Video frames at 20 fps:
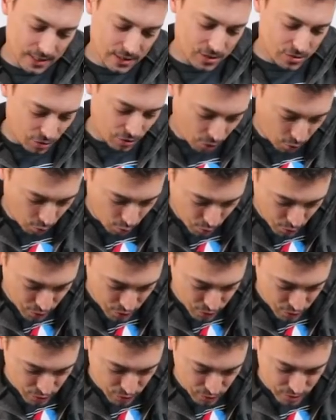So
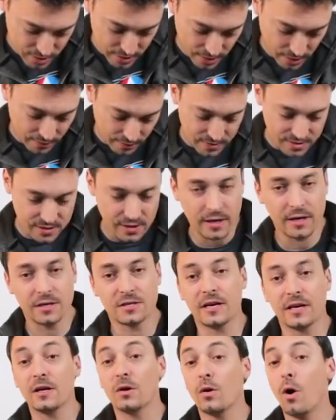you use the other side,
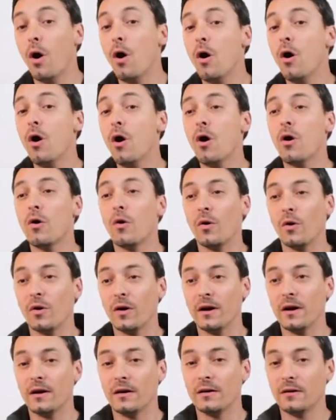say, oh,
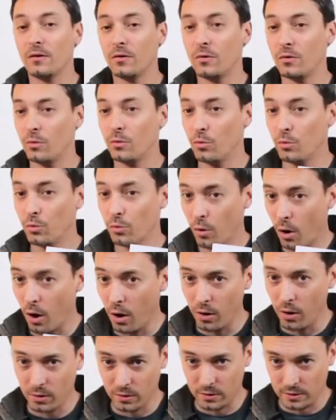
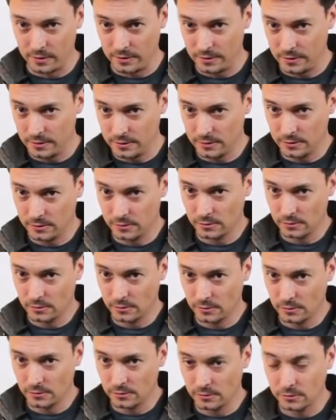wall.
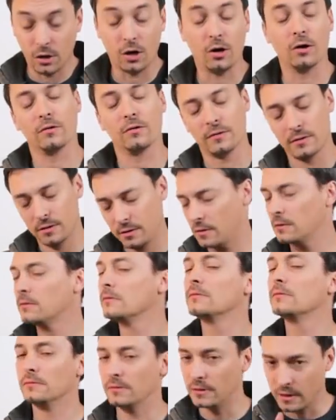No,
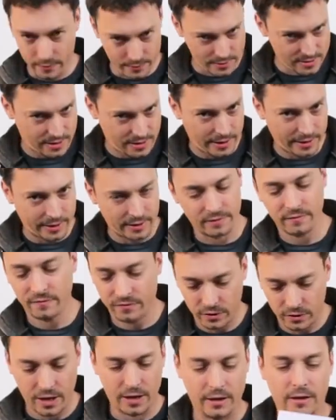never say it,
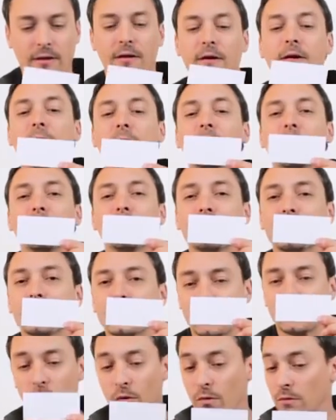forget it.
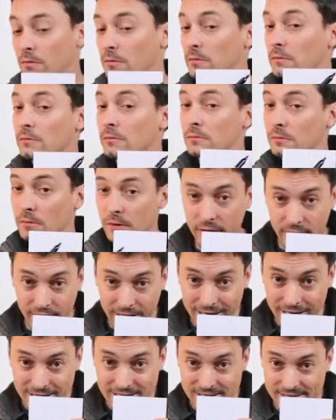So
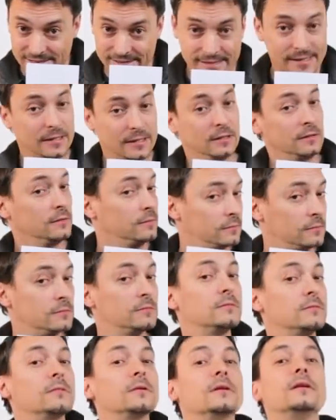this,
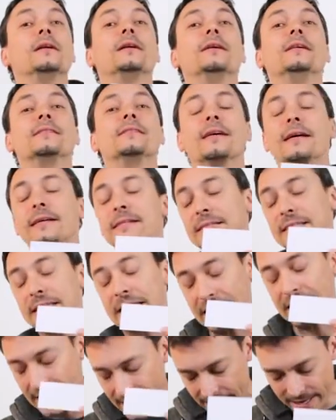he says,
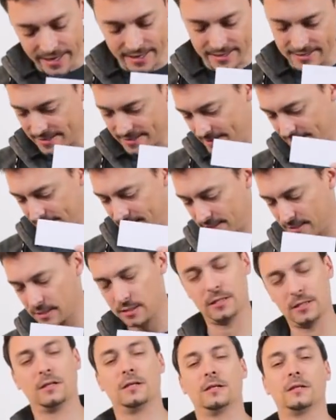yes,
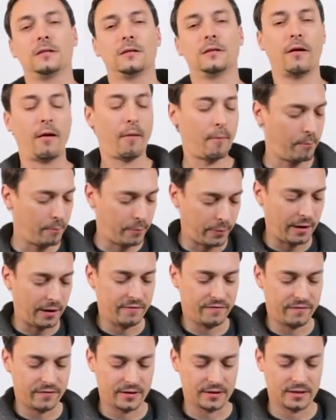
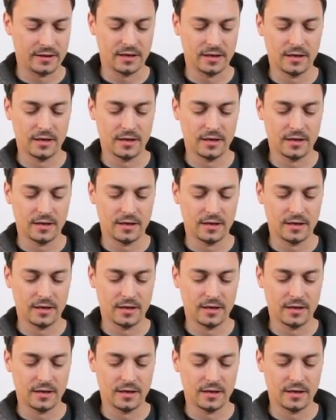perfect.